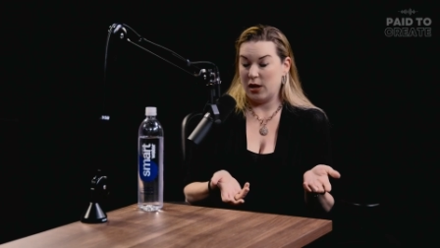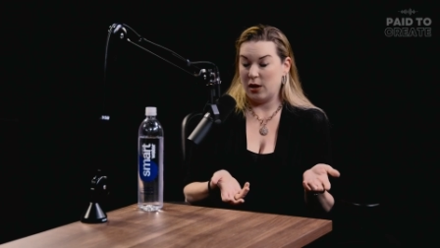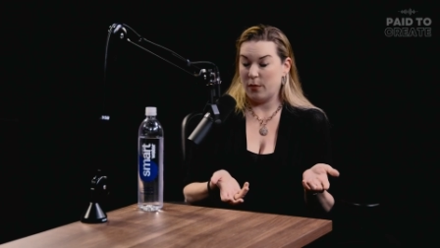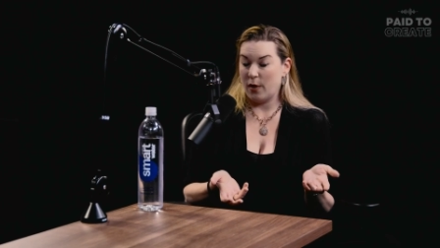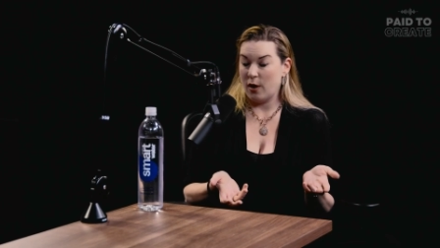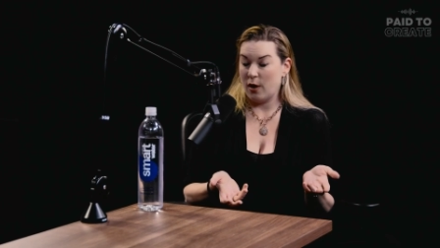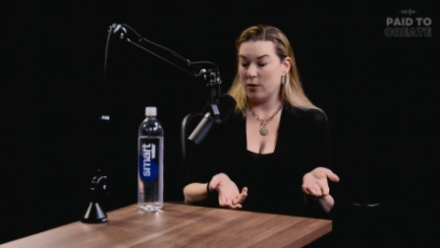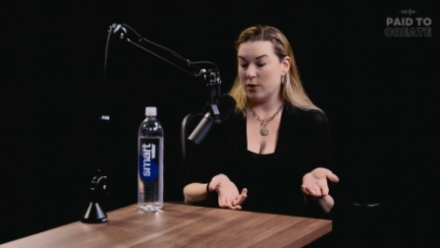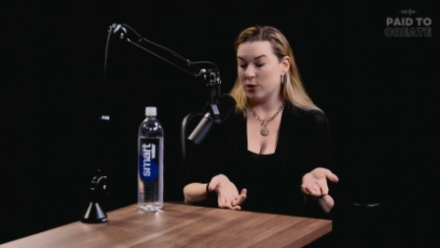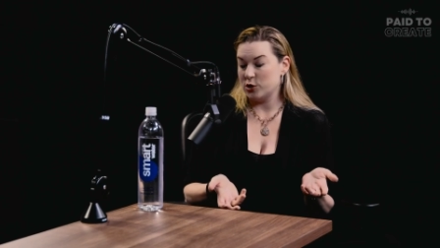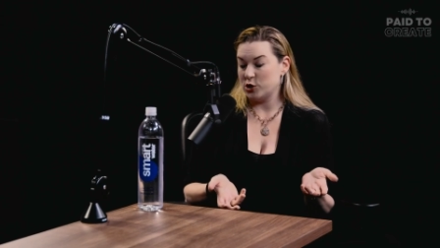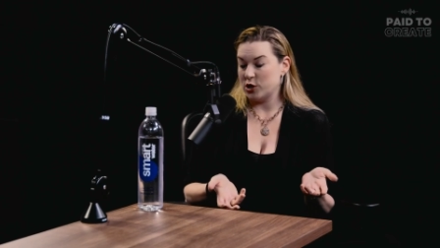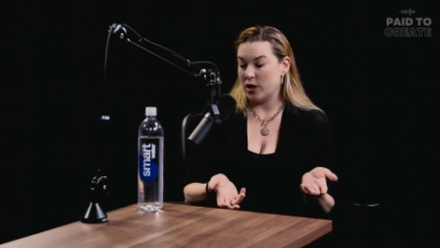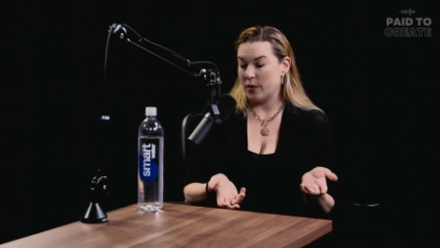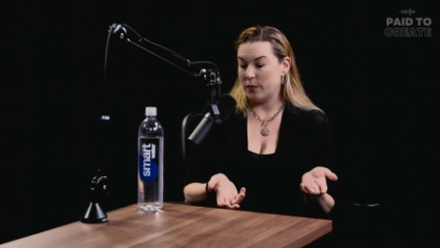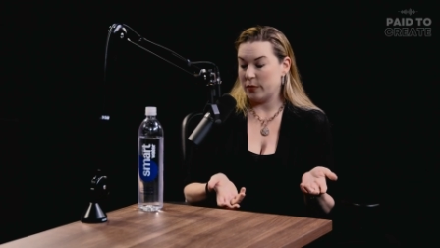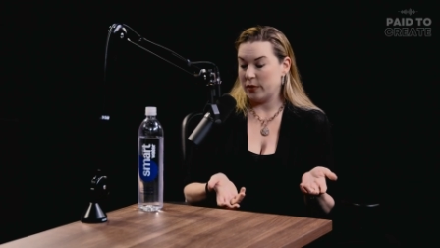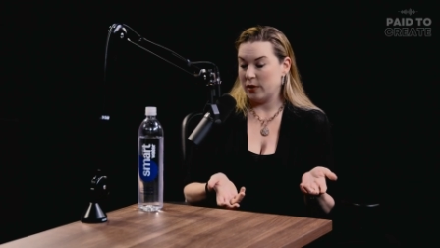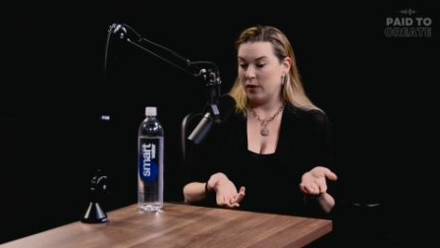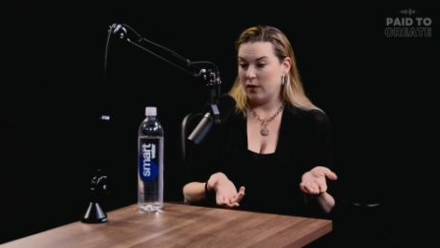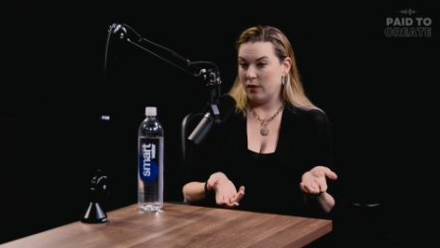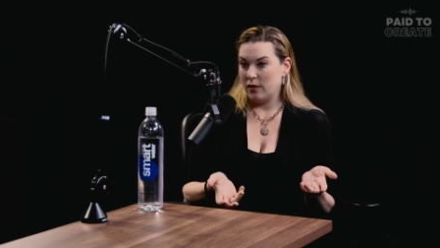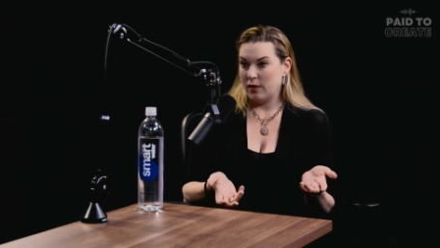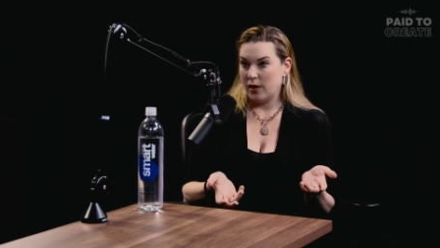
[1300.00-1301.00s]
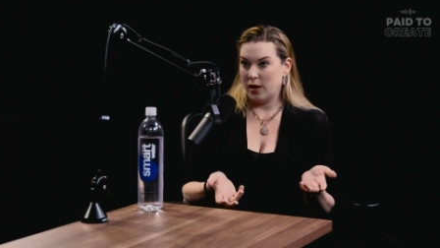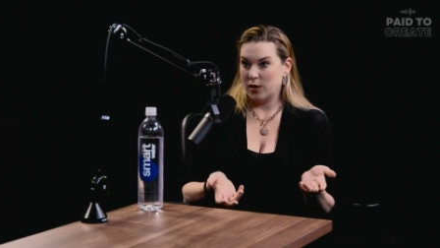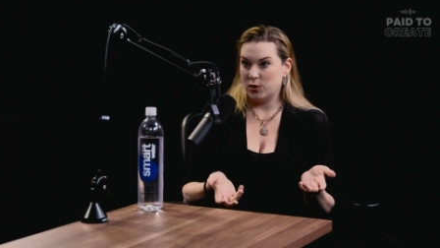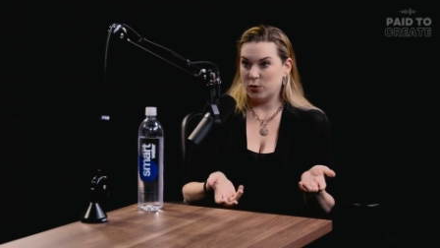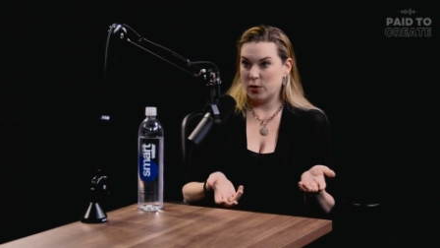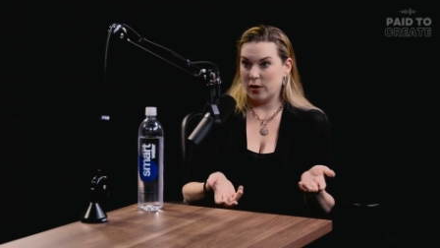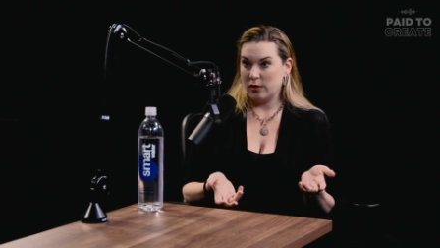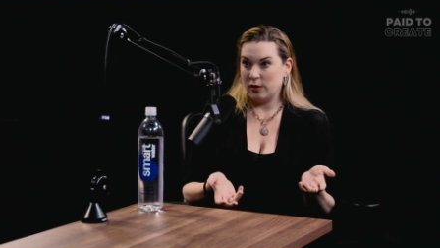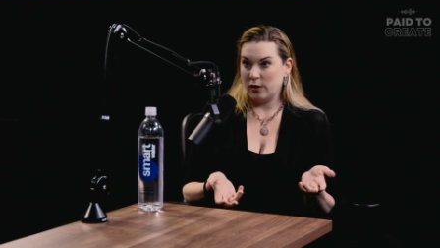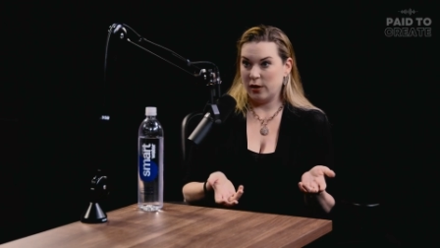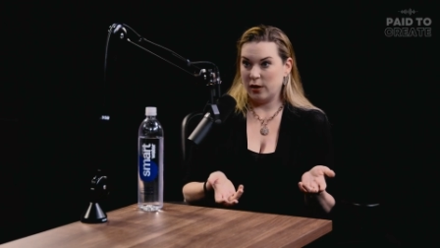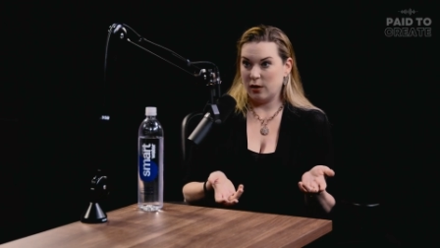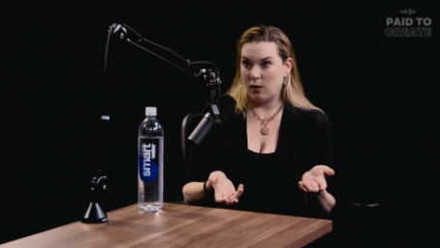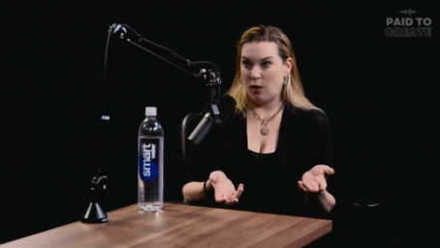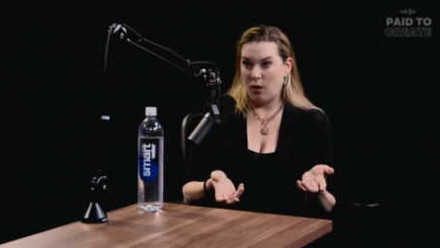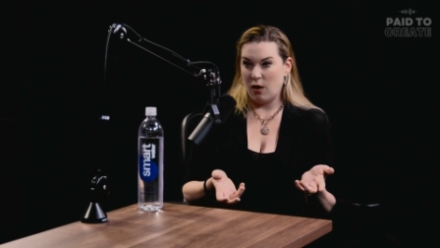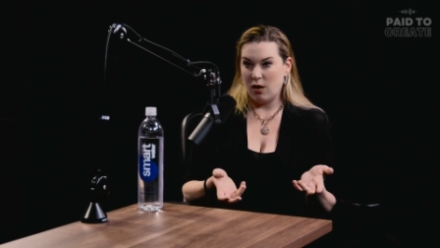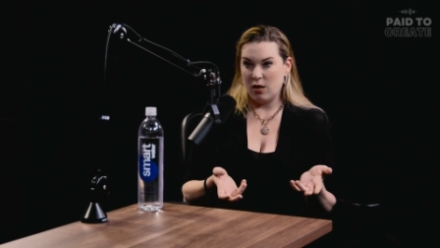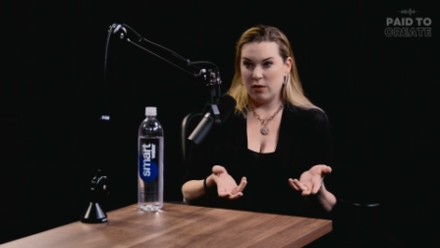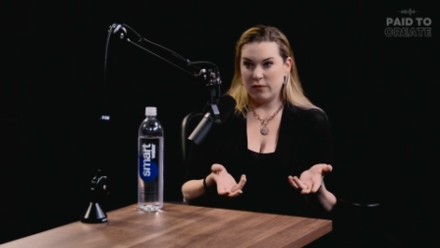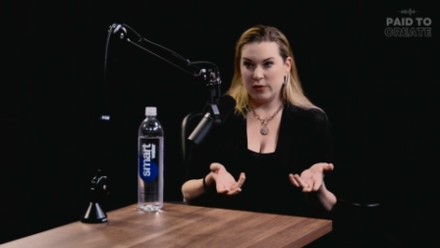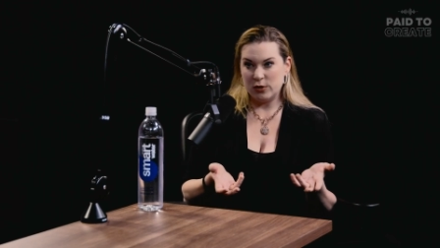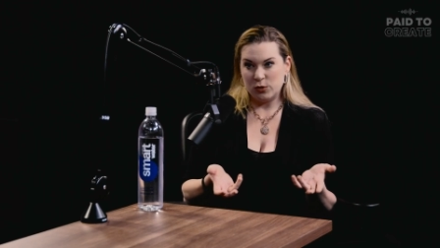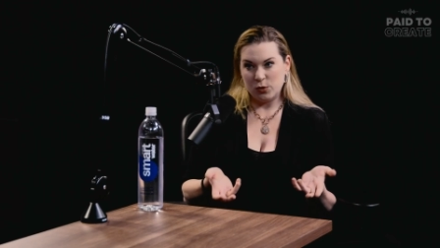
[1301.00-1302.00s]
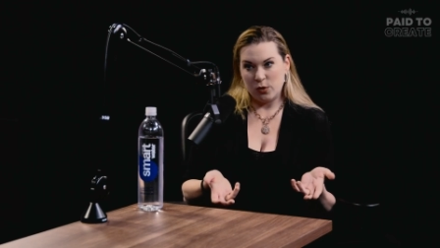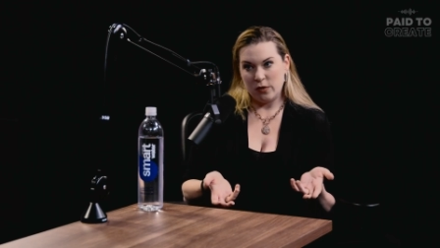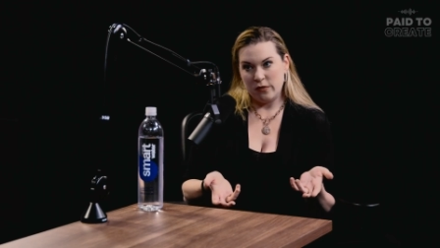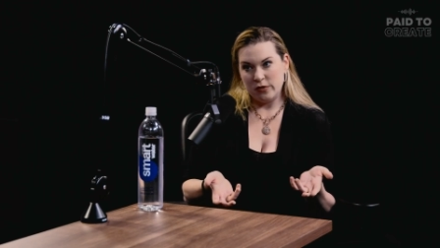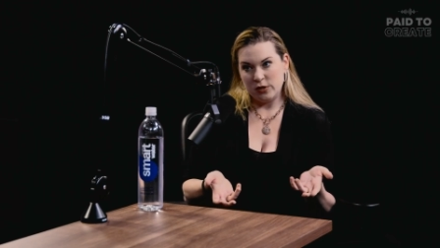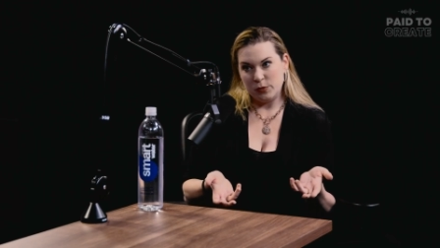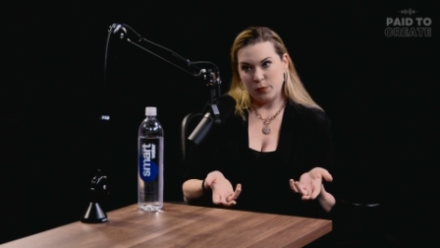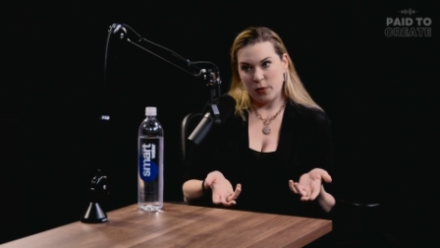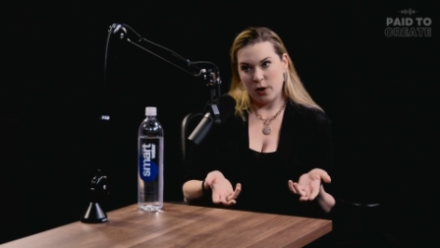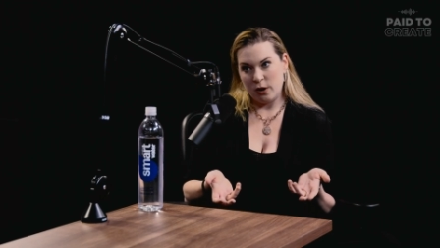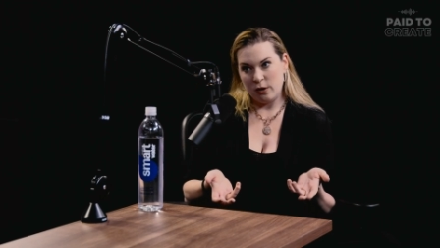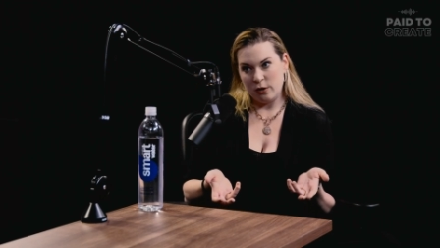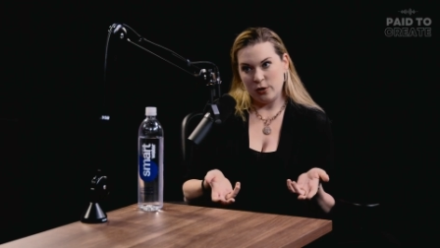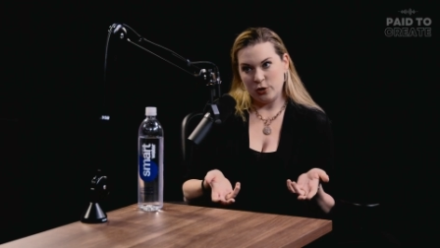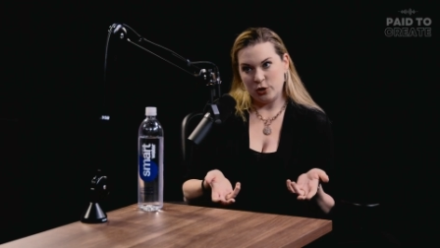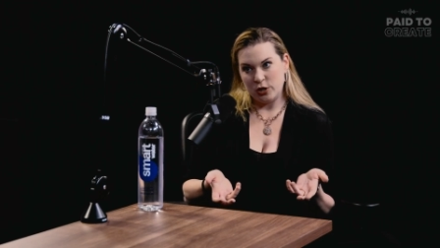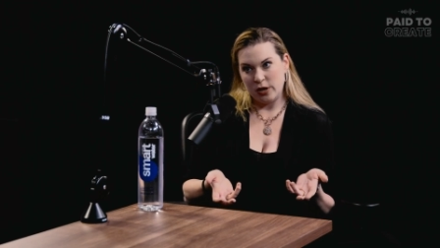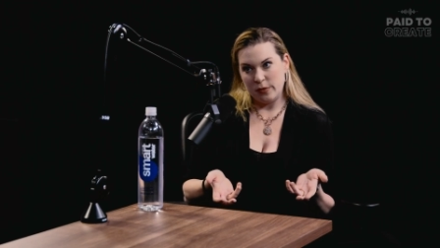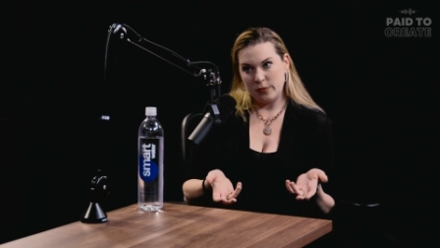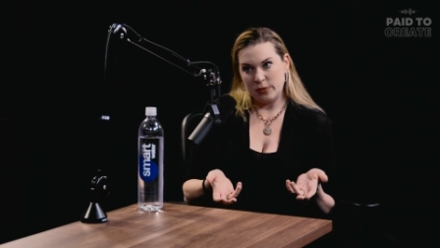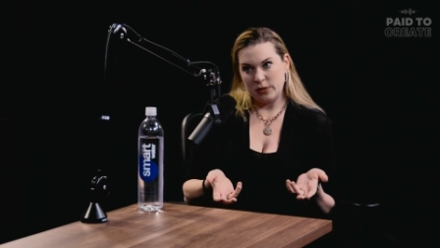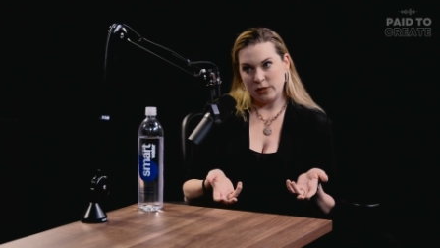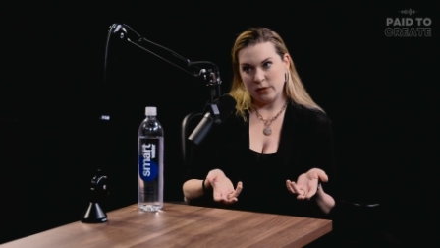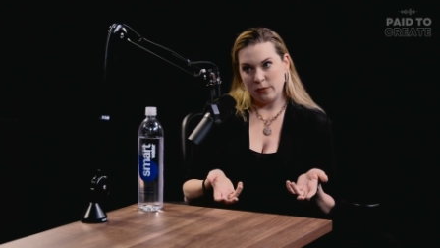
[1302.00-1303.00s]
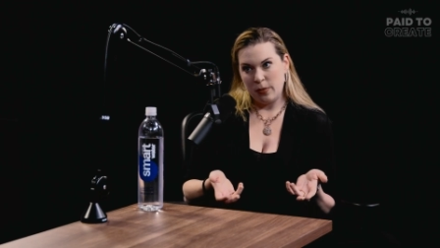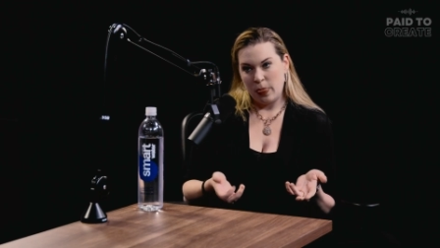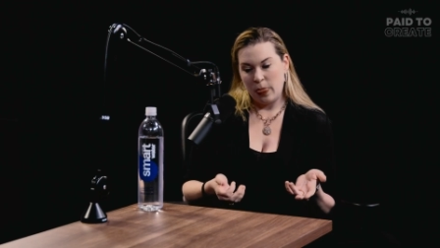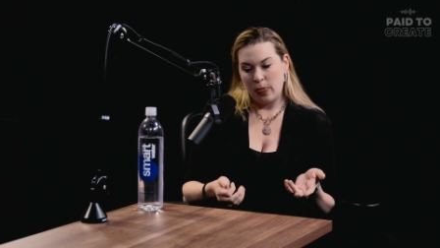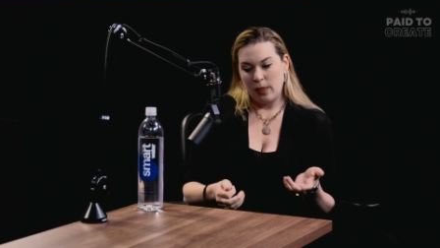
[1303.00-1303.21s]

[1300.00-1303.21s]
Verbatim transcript: partnership. And so I look at all of it sort of as partnerships